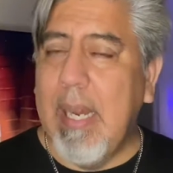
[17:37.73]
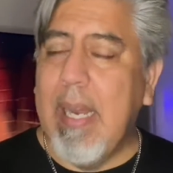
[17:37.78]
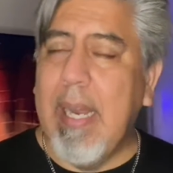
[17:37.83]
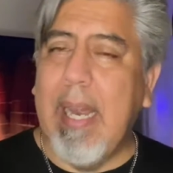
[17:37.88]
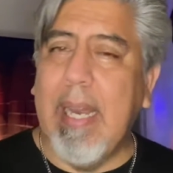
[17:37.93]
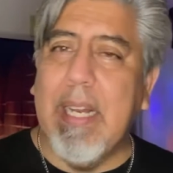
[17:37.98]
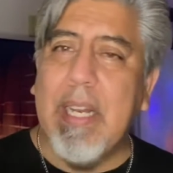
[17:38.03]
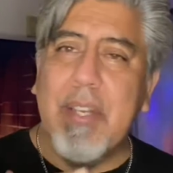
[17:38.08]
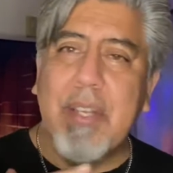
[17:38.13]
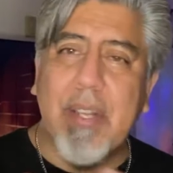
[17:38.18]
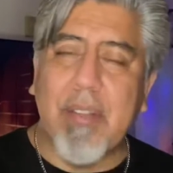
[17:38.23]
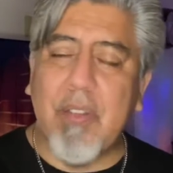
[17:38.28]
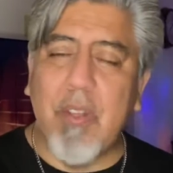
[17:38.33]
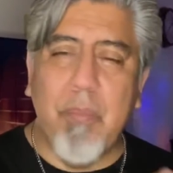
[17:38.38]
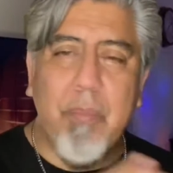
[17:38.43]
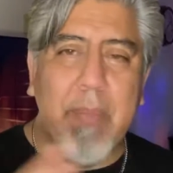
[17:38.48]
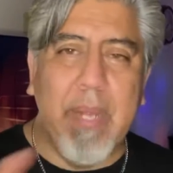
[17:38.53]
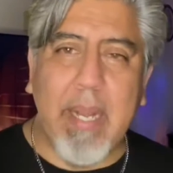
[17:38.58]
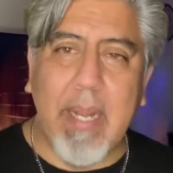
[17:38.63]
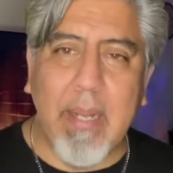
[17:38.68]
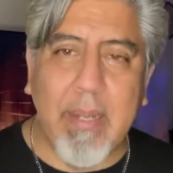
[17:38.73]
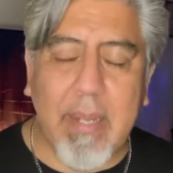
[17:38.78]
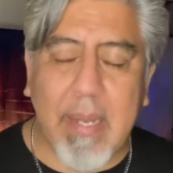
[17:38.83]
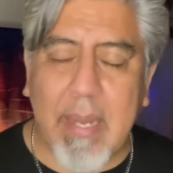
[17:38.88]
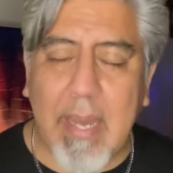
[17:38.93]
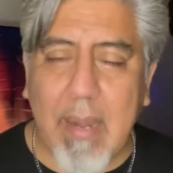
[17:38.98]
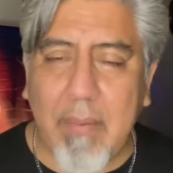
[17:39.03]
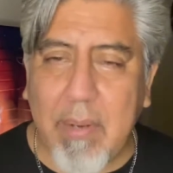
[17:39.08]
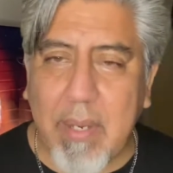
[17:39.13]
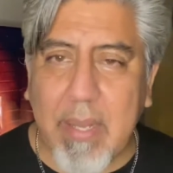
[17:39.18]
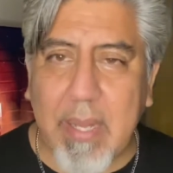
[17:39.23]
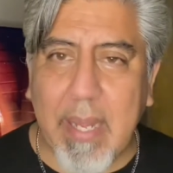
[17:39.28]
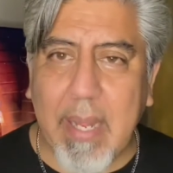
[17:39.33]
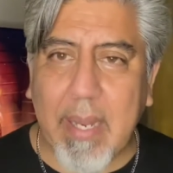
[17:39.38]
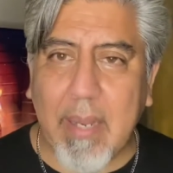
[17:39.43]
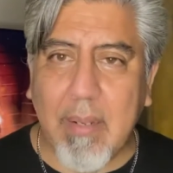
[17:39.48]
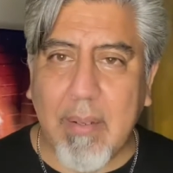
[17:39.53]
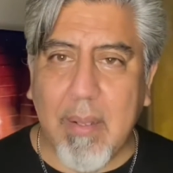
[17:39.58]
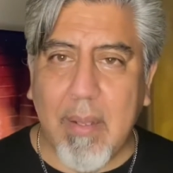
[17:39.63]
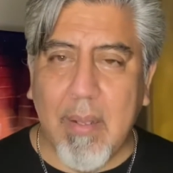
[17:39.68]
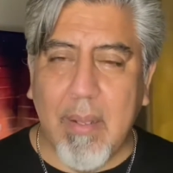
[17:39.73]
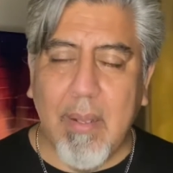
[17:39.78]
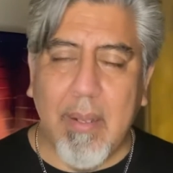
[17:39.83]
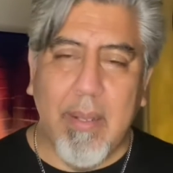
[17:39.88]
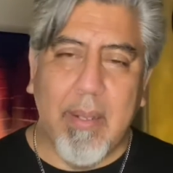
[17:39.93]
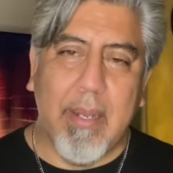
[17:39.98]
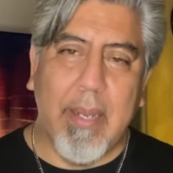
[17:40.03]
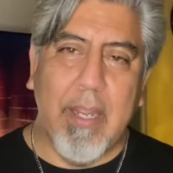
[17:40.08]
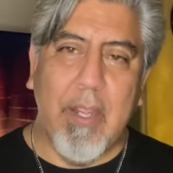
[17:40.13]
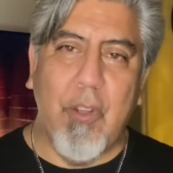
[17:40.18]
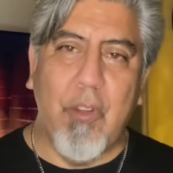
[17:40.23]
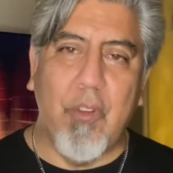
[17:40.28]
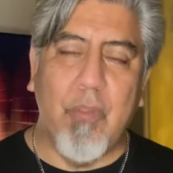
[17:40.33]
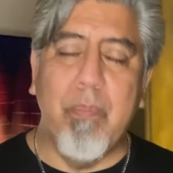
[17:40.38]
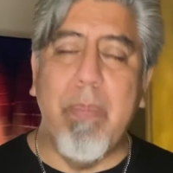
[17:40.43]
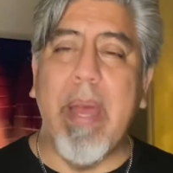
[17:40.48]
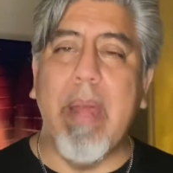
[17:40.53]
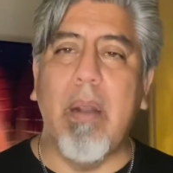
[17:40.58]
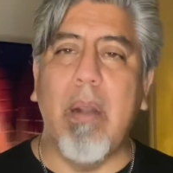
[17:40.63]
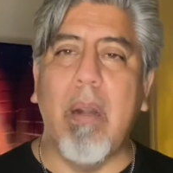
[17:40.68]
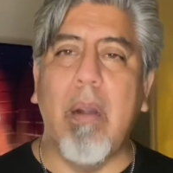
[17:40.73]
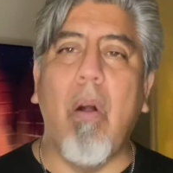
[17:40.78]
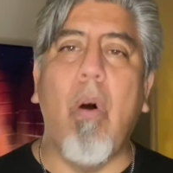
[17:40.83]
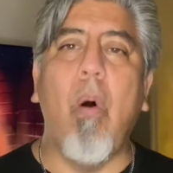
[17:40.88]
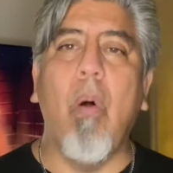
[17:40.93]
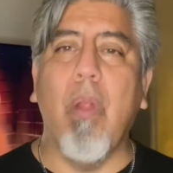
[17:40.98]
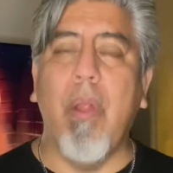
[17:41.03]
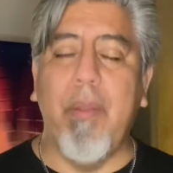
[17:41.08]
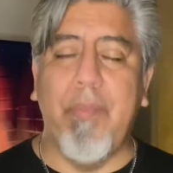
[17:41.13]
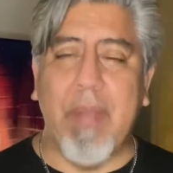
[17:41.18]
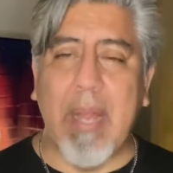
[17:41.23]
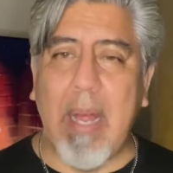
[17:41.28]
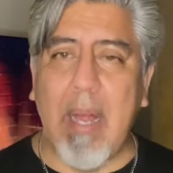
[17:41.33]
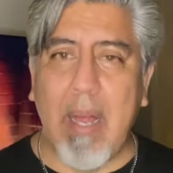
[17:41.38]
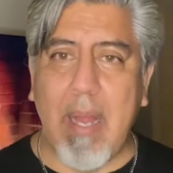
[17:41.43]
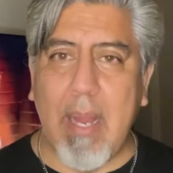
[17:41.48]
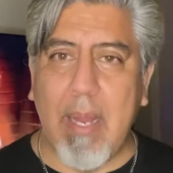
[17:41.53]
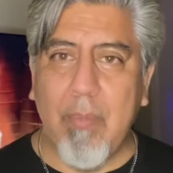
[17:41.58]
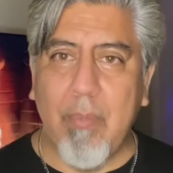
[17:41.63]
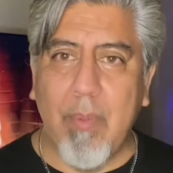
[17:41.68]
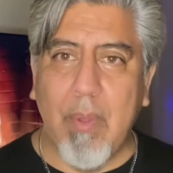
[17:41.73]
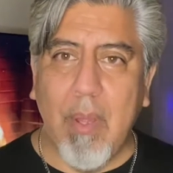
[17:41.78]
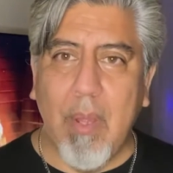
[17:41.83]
And it doesn't mean that everything is better all the time.